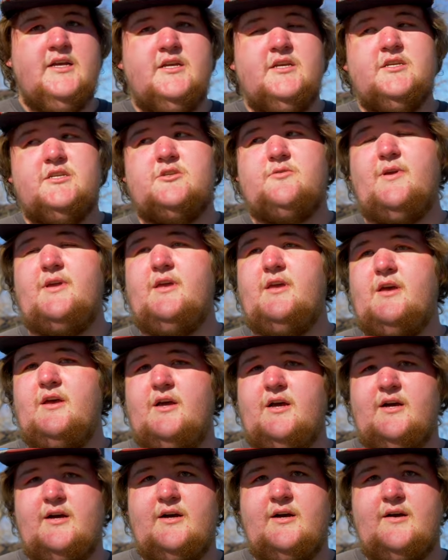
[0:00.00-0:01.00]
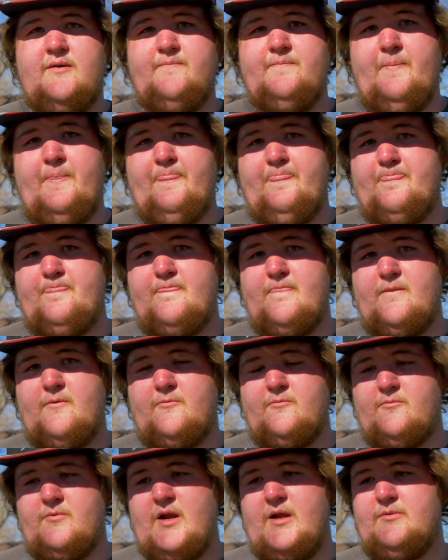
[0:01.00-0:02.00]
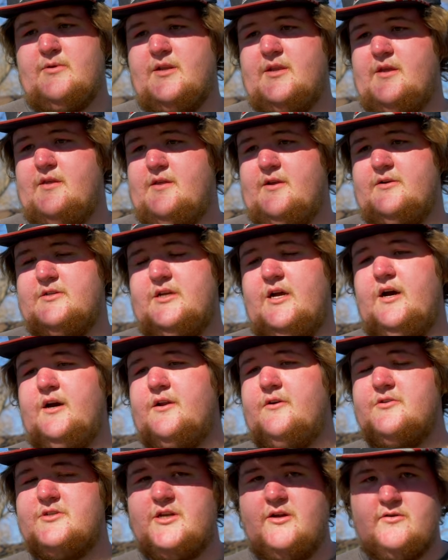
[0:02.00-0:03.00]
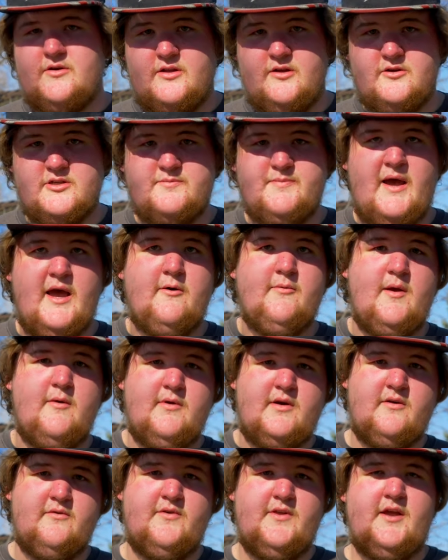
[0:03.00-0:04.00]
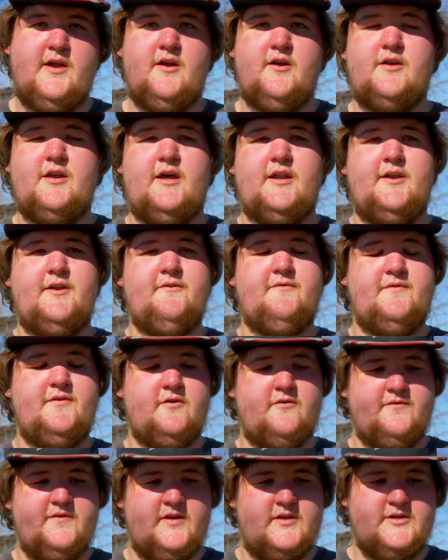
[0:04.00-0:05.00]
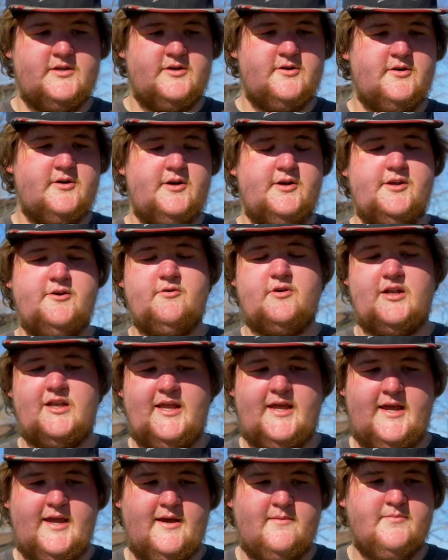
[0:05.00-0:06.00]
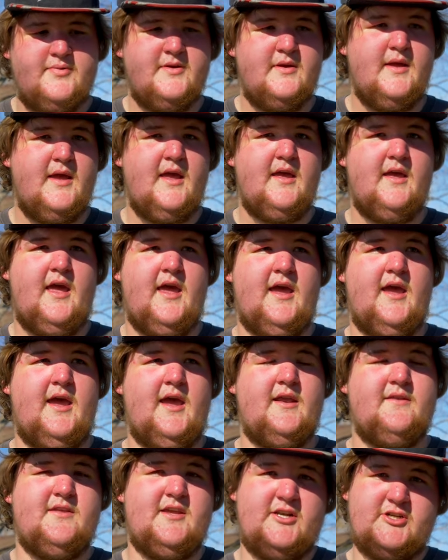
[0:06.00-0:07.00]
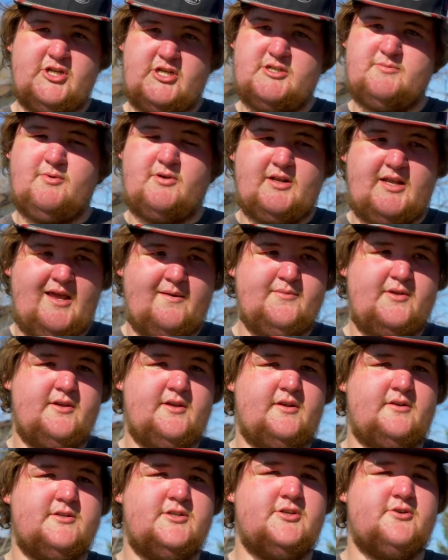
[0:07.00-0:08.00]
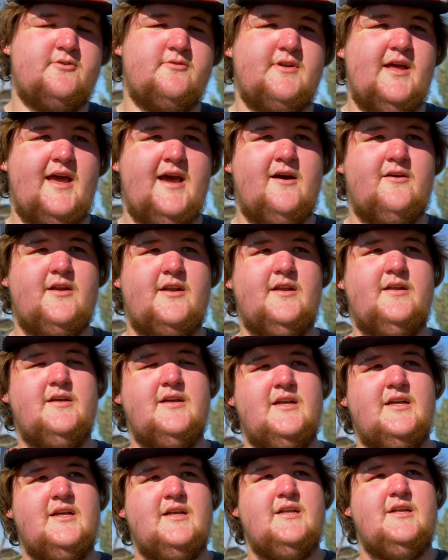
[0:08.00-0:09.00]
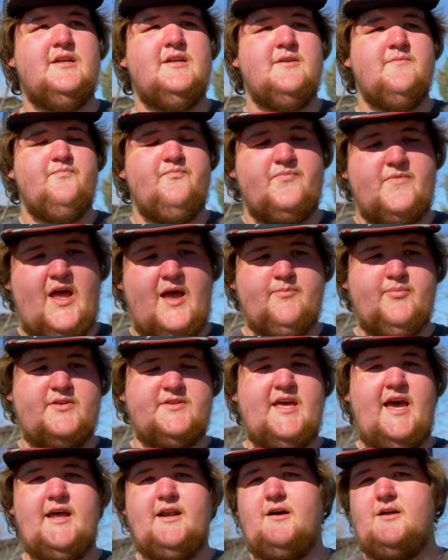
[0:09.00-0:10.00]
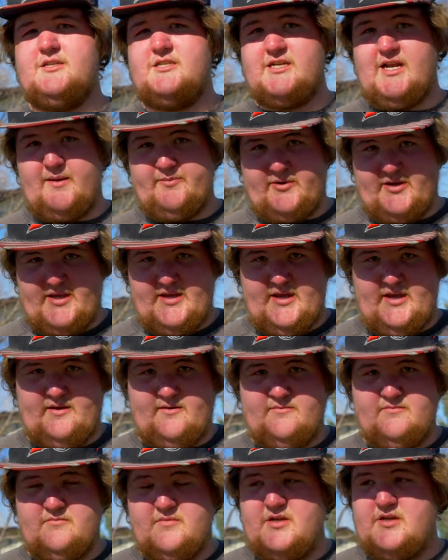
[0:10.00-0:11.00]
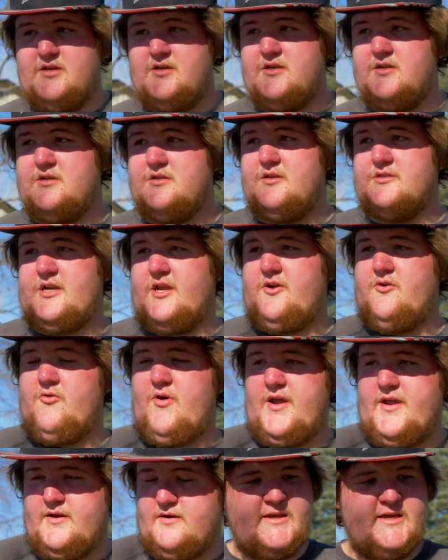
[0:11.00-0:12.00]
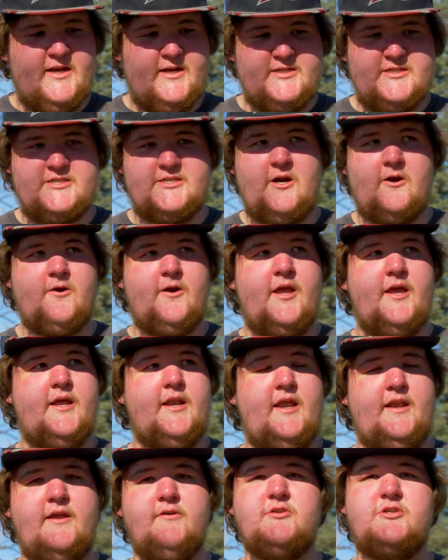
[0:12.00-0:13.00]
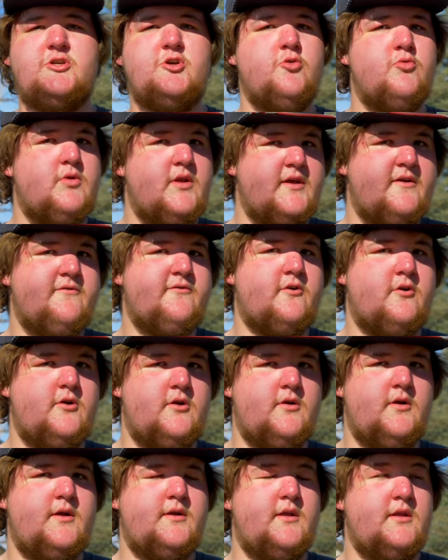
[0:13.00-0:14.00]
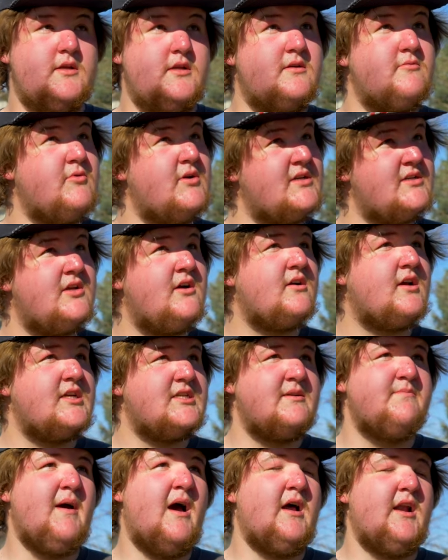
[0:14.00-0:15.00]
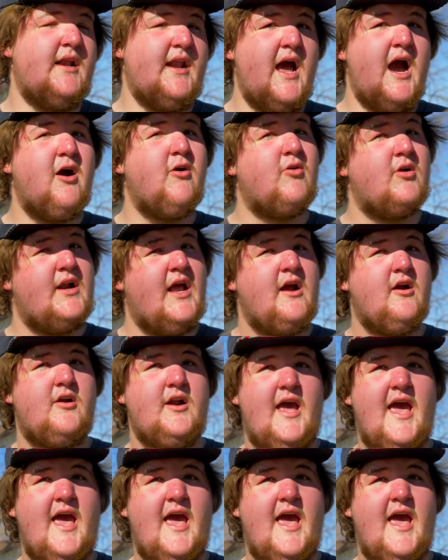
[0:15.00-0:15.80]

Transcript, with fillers: So we um, were able to, there's AutoZone close by. We went over there, got a new fuel filter, new clamp, and the adjustable clamp that you can screw down, and I put that on, stopped leaking. was like, great, get it started. And it was cooling for, it took us about an hour, an hour and